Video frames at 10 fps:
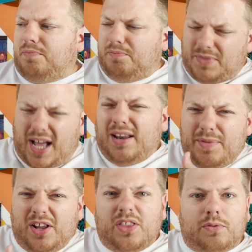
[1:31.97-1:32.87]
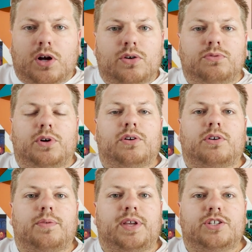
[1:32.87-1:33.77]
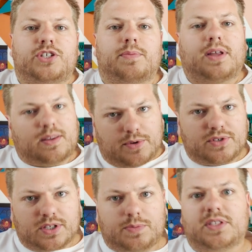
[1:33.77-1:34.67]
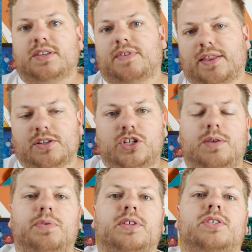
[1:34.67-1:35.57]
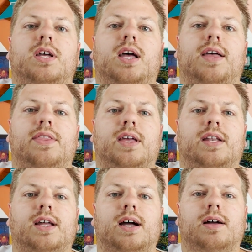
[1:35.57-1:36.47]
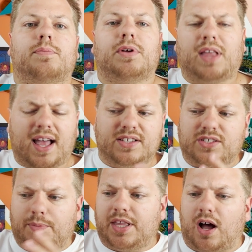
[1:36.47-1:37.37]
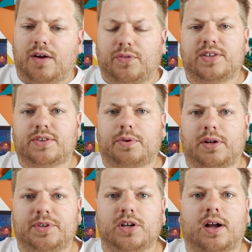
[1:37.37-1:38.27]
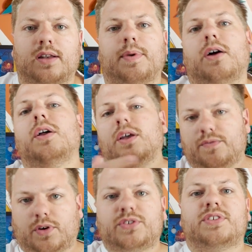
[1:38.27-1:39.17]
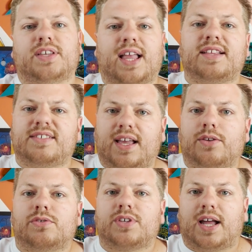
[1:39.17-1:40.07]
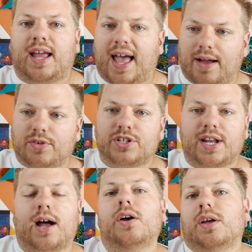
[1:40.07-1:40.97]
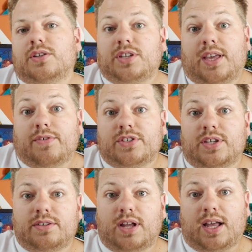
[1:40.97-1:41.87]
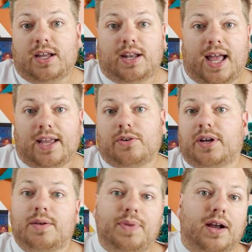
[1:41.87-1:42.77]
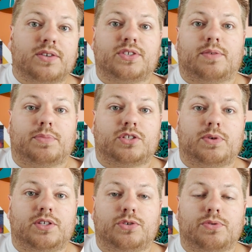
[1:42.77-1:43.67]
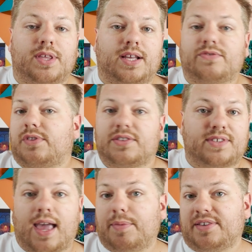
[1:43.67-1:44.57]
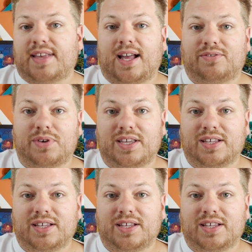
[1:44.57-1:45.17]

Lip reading: middle of the road Royal Caribbean ship, not the most expensive, not the cheapest, and then but has some of the offerings that we're going to be talking about versus in that Sandals, kind of average it out to give us an accurate comparison between two things for the same exact week.